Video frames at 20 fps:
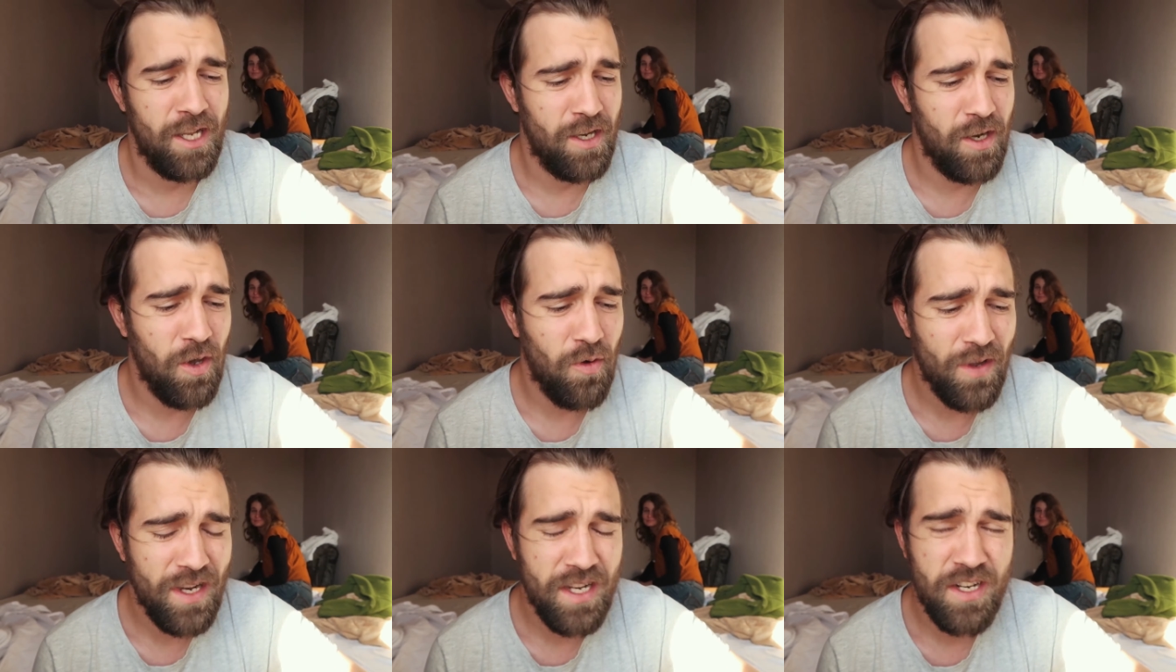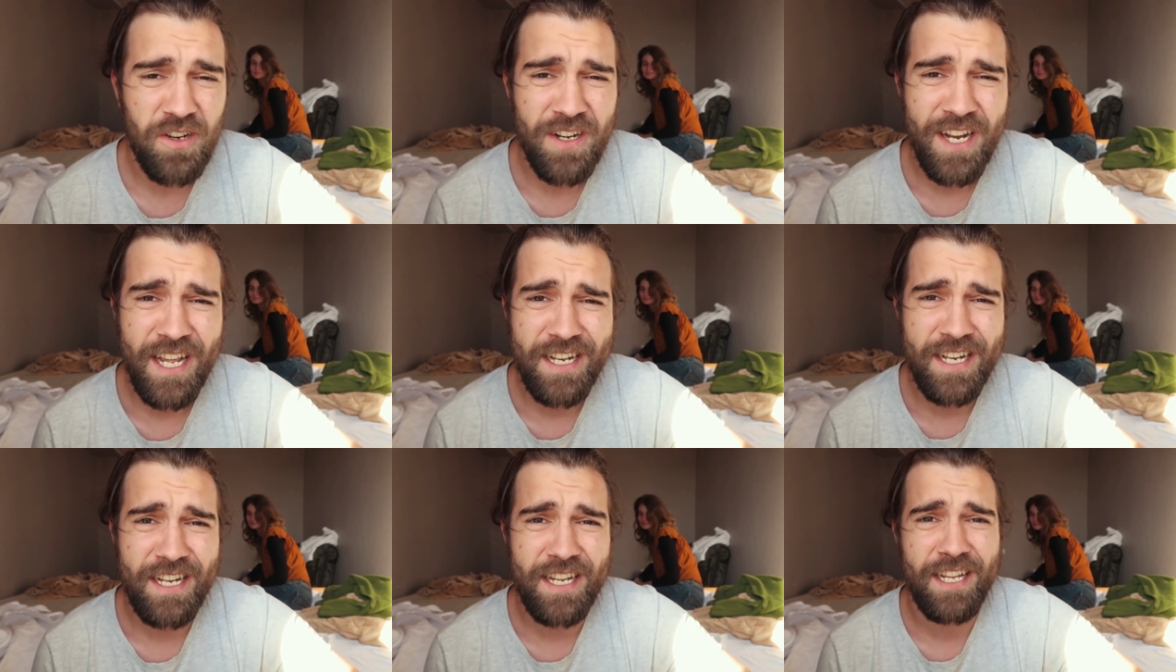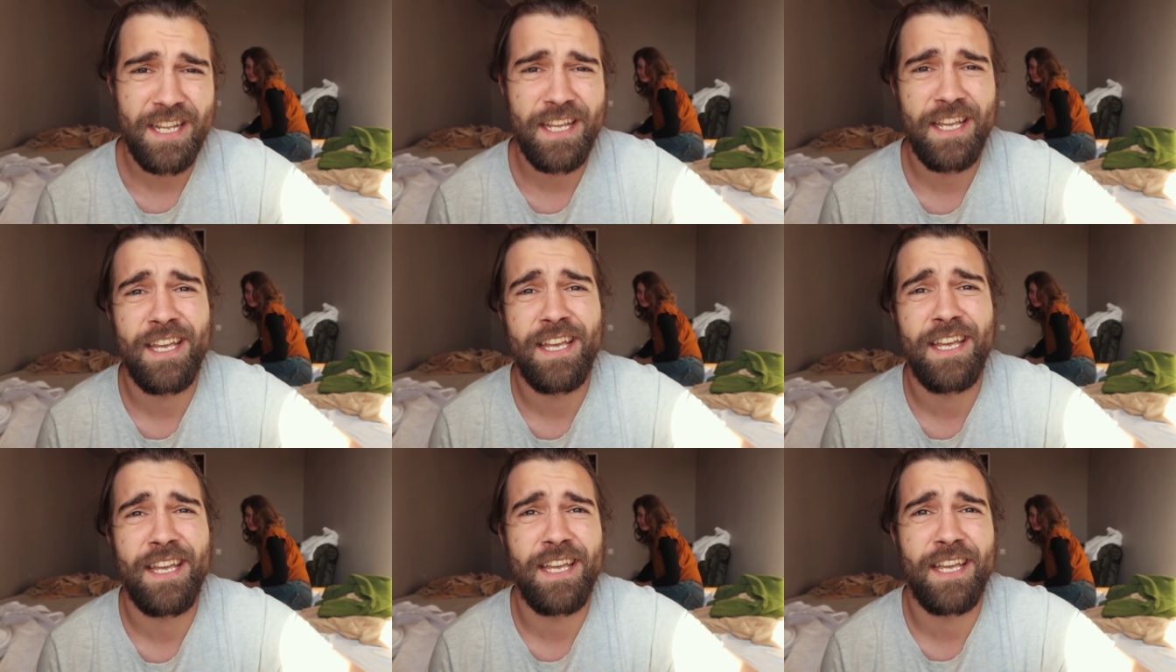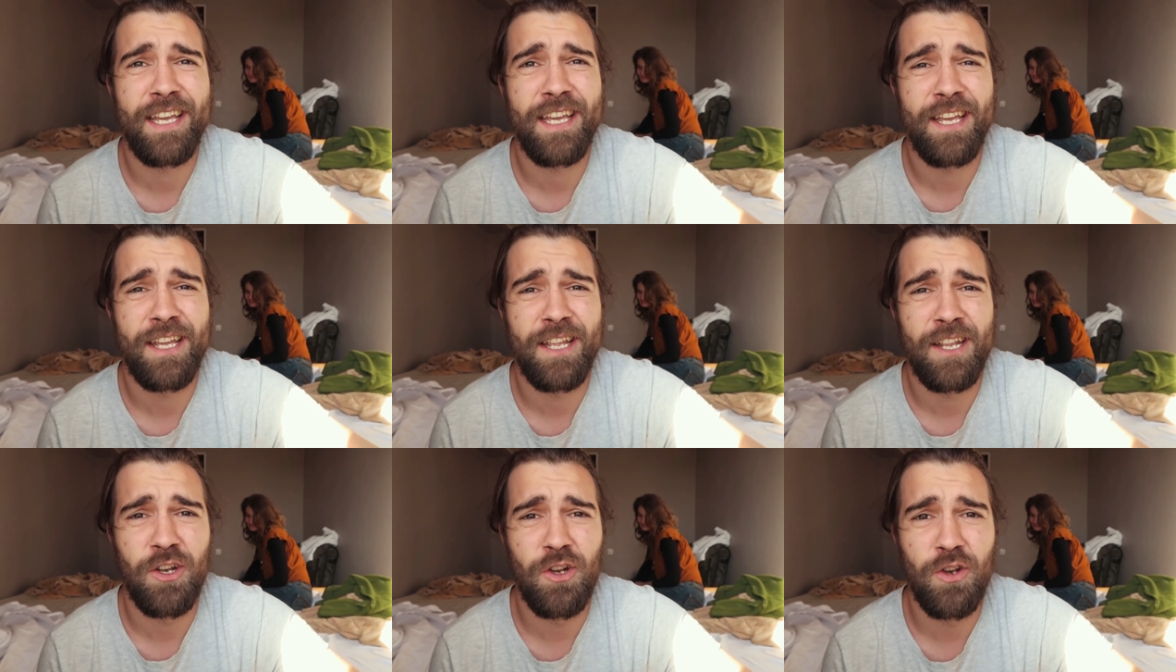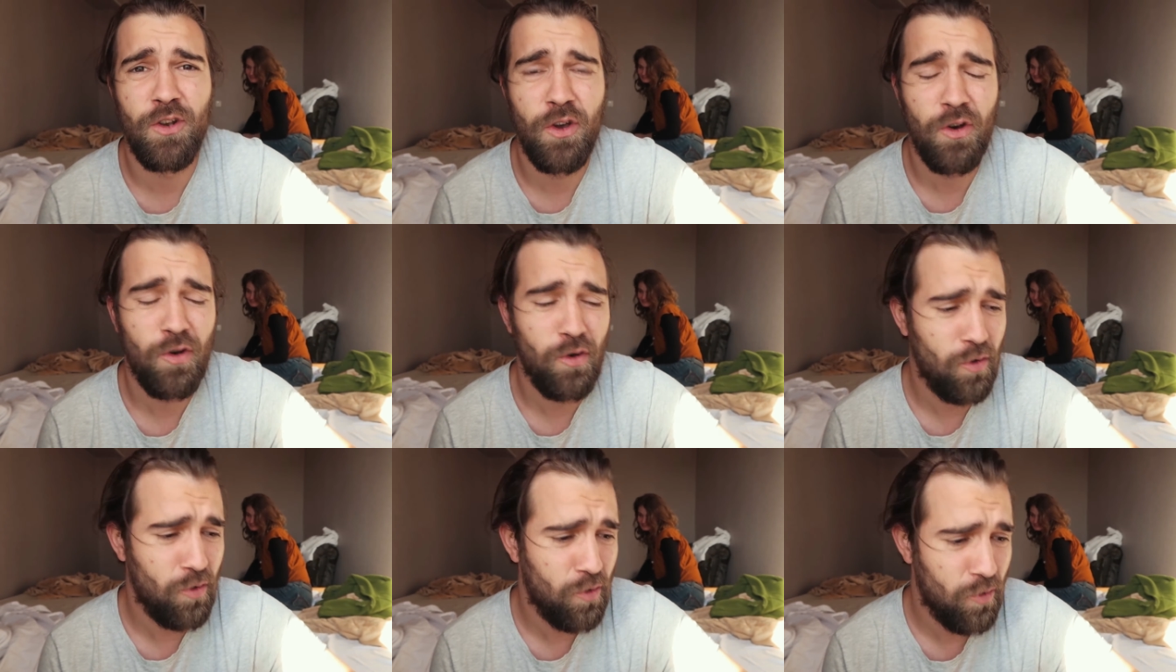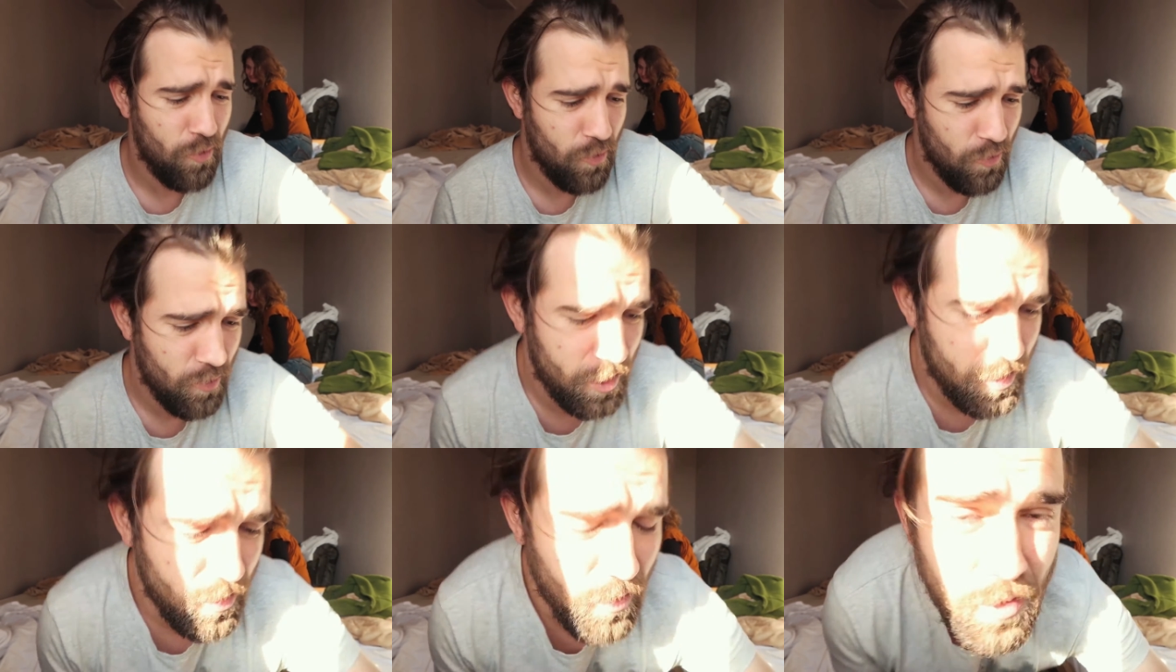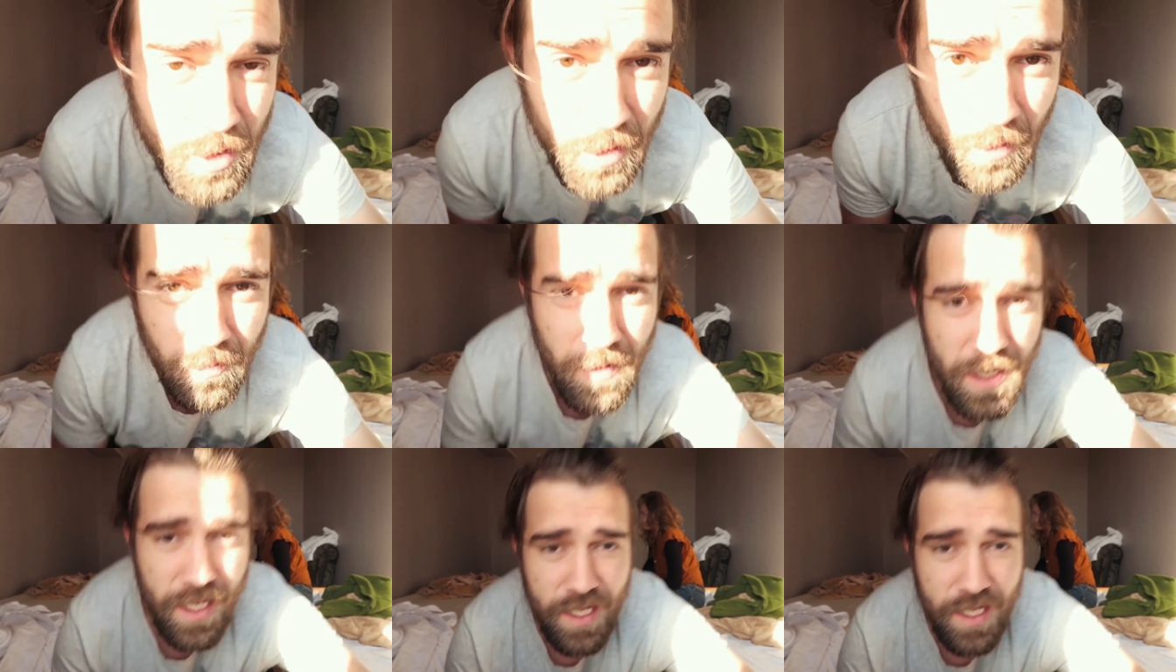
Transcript: No internet, no social